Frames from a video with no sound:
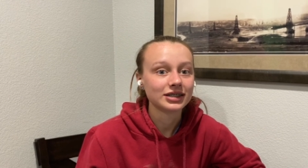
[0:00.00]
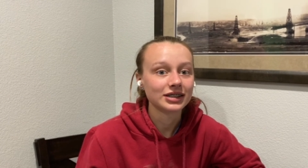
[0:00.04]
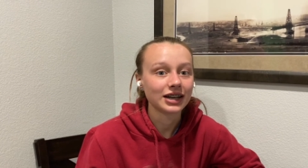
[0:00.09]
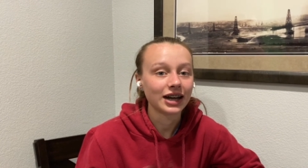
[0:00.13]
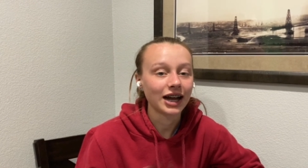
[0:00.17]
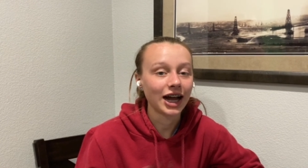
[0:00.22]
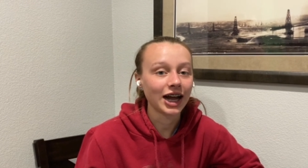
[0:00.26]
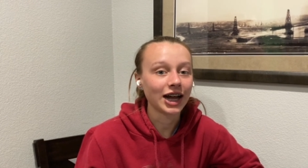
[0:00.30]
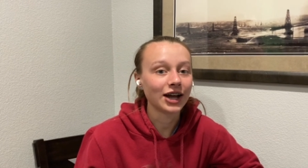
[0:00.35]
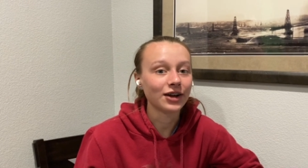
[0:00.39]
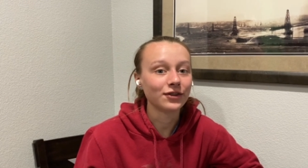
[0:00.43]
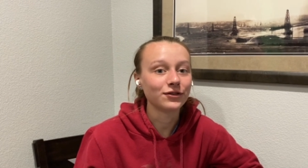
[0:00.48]

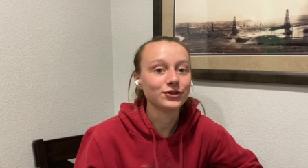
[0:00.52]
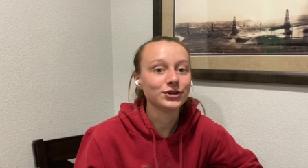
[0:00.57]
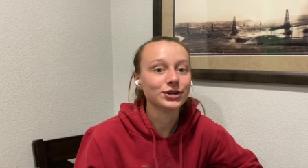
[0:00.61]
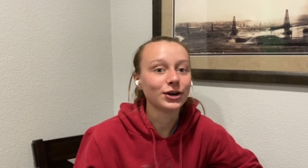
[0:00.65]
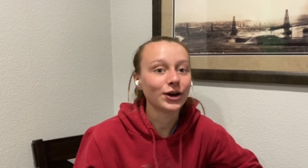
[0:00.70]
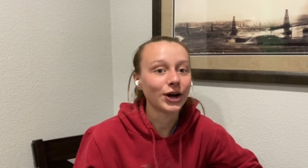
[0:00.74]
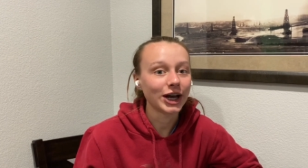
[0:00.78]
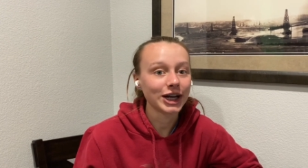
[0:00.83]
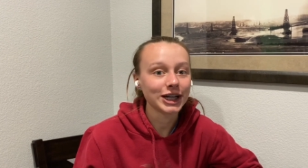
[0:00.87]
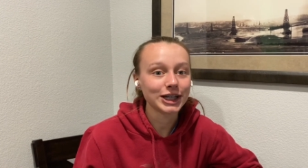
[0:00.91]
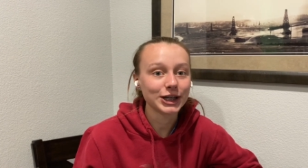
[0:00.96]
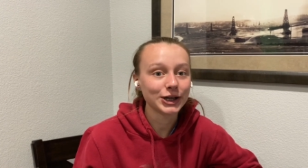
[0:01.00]
I have no
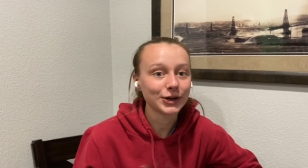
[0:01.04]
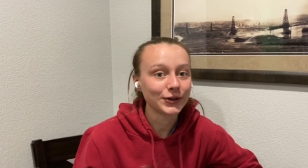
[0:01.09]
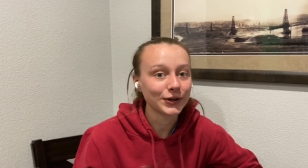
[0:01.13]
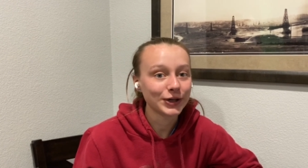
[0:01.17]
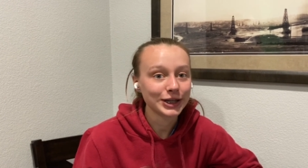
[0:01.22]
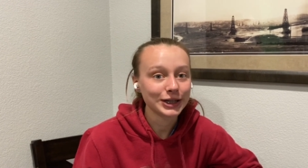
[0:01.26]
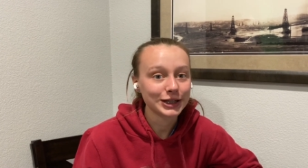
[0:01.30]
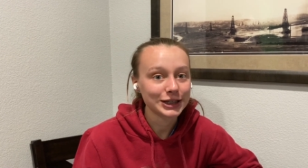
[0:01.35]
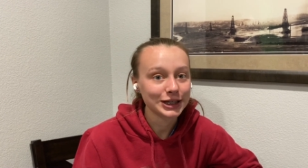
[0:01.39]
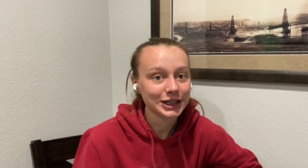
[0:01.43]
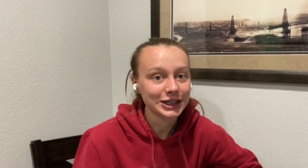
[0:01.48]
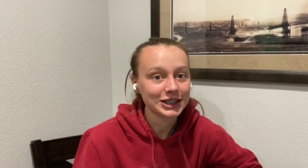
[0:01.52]
idea what
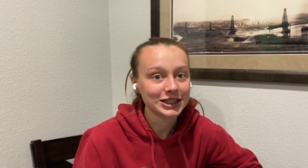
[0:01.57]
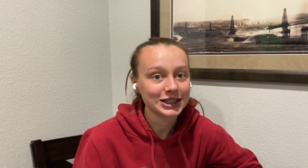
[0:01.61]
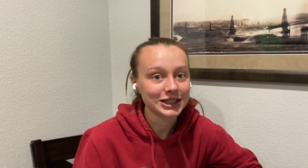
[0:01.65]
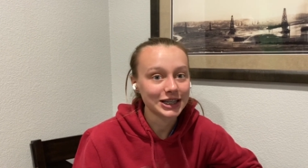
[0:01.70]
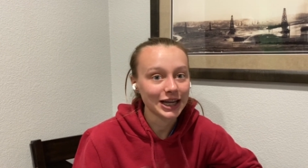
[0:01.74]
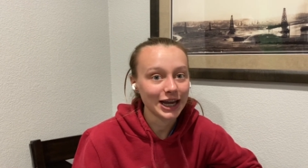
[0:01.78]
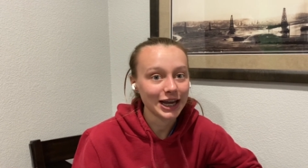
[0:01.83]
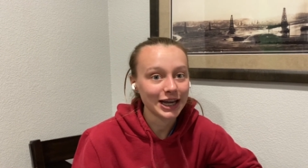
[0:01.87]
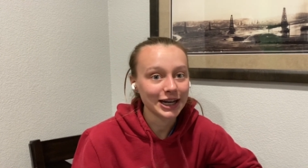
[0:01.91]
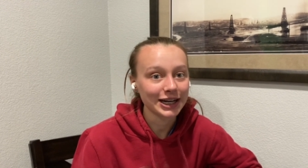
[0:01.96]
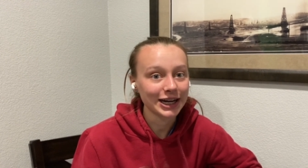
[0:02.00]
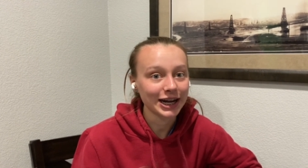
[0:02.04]
you just
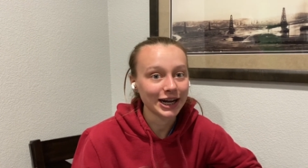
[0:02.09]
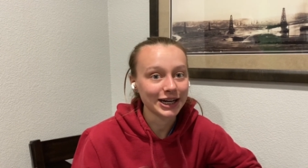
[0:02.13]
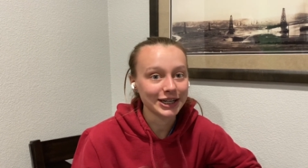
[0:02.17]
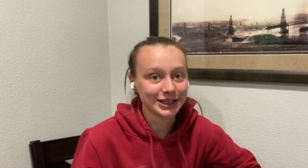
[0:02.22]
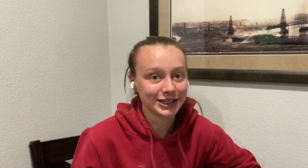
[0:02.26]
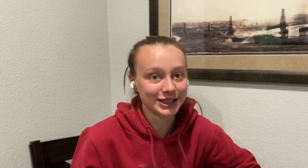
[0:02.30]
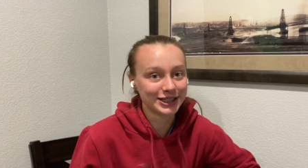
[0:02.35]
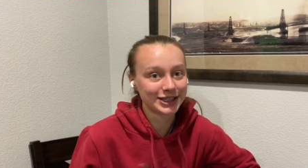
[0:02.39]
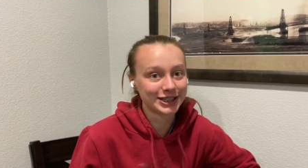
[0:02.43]
said. I just